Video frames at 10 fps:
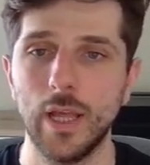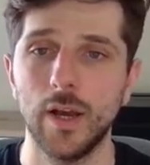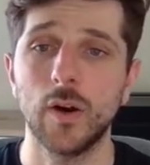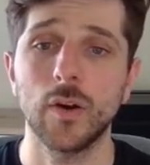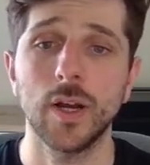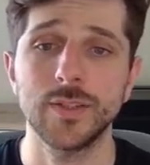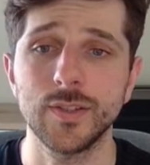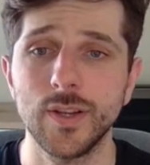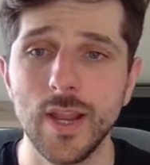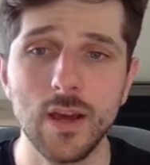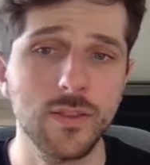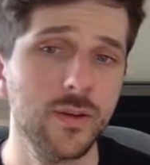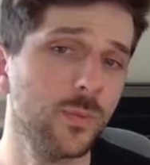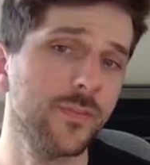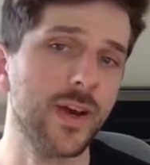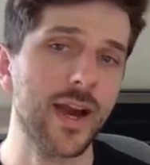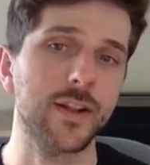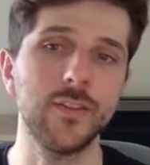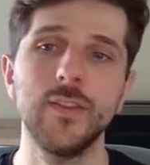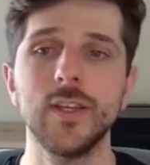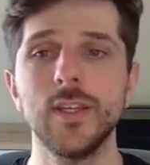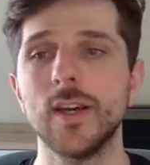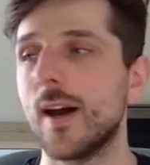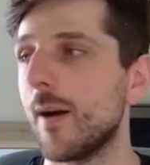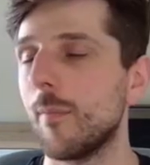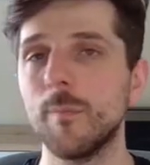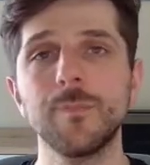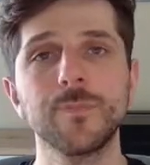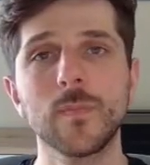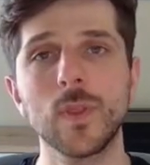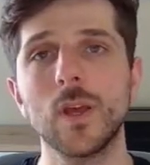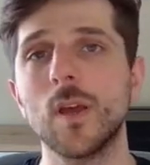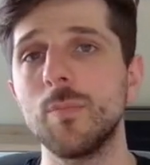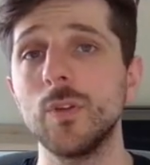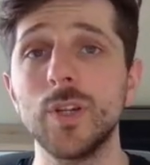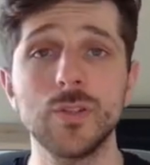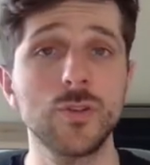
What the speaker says: All right, so now that we've added the ability to